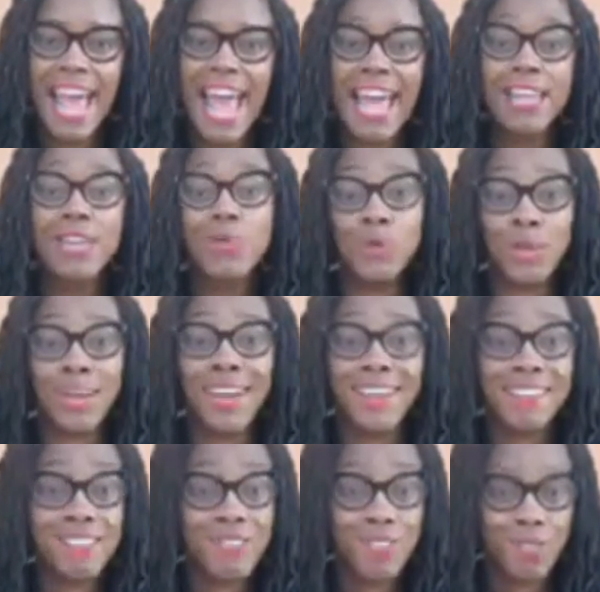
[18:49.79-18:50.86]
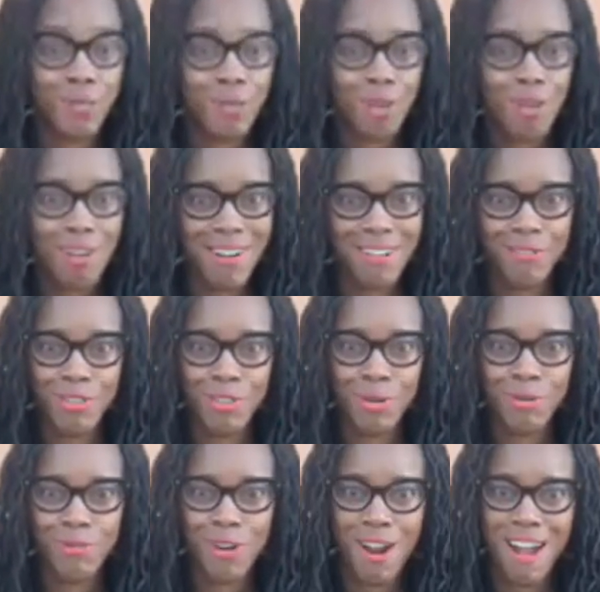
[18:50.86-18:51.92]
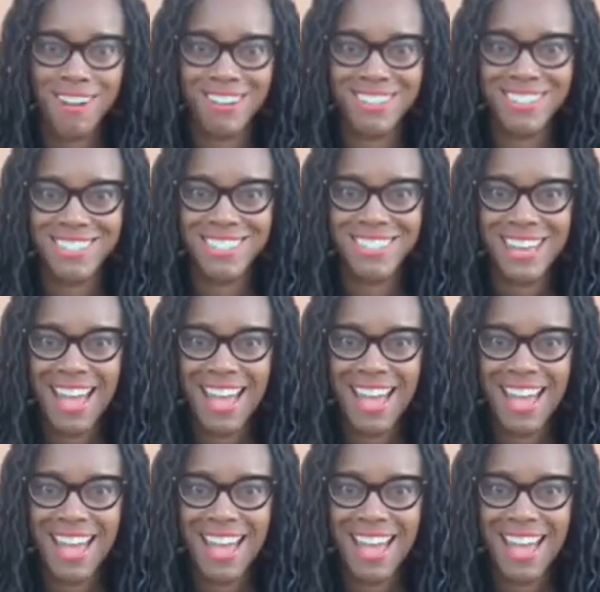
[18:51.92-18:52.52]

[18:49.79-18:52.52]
and you will get access to the recording for 24 hours.